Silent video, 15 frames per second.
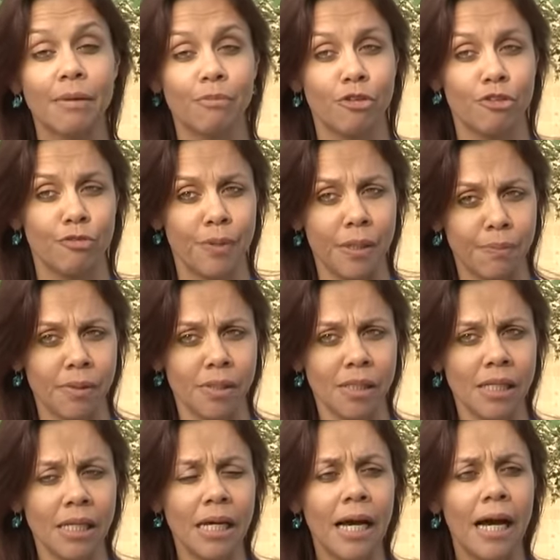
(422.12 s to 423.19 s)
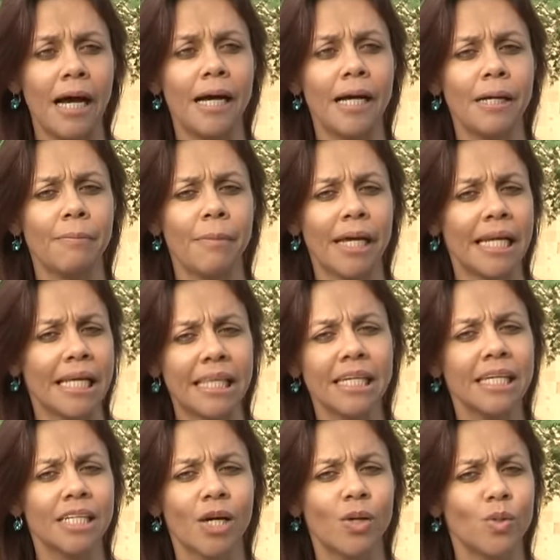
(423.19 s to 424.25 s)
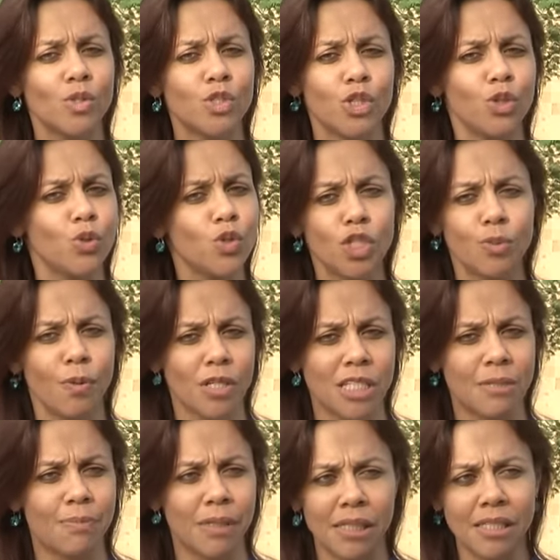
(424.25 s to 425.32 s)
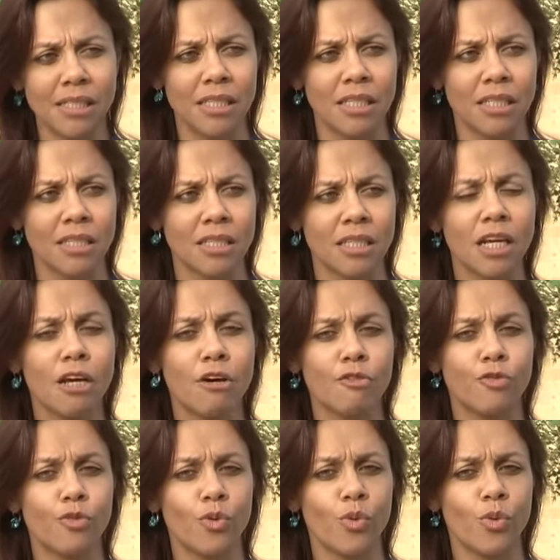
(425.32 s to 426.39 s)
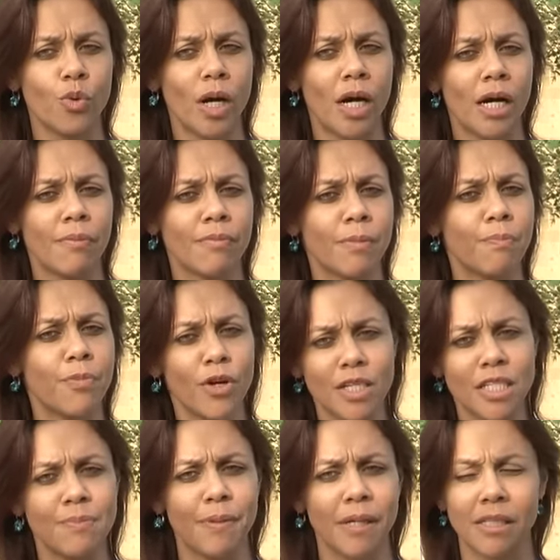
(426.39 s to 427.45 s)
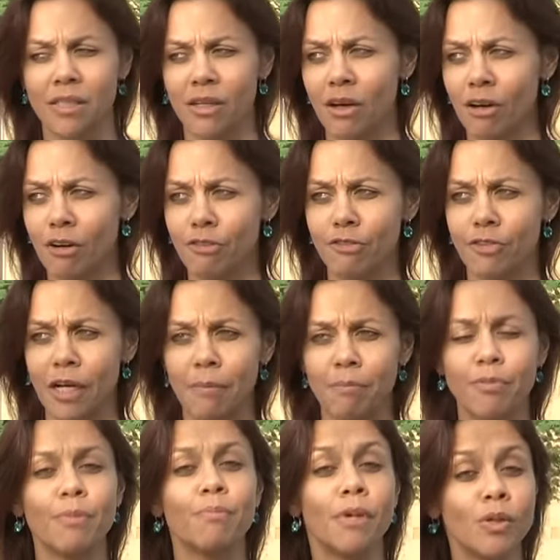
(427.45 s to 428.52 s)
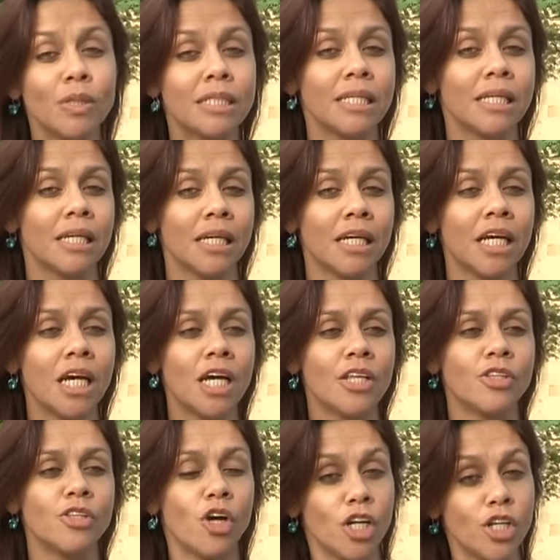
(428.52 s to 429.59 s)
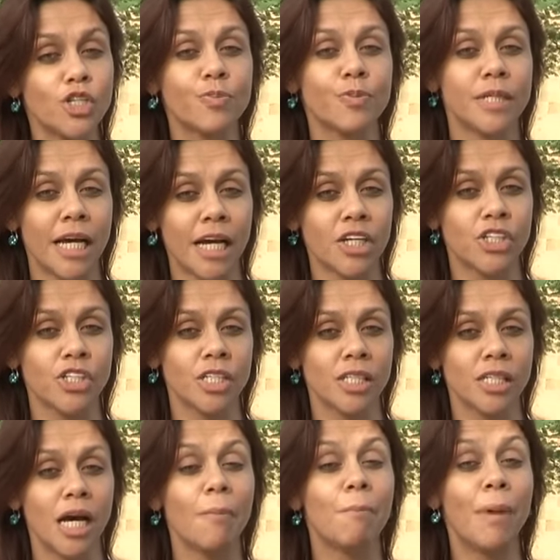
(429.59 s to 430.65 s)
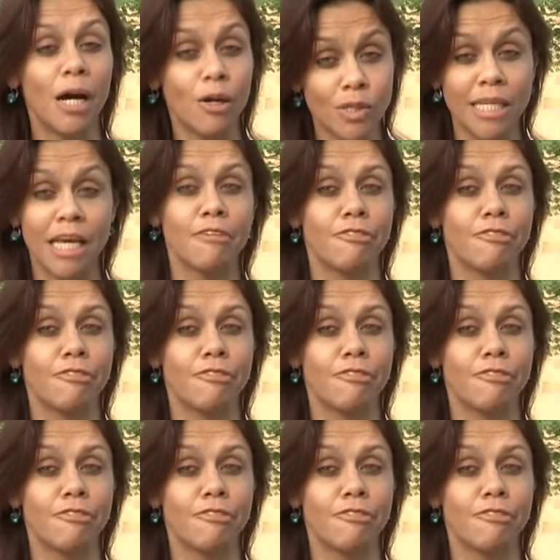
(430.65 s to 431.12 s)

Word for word: number of people, um, and I think it holds huge possibilities for um, the prospect of um, promoting knowledge production about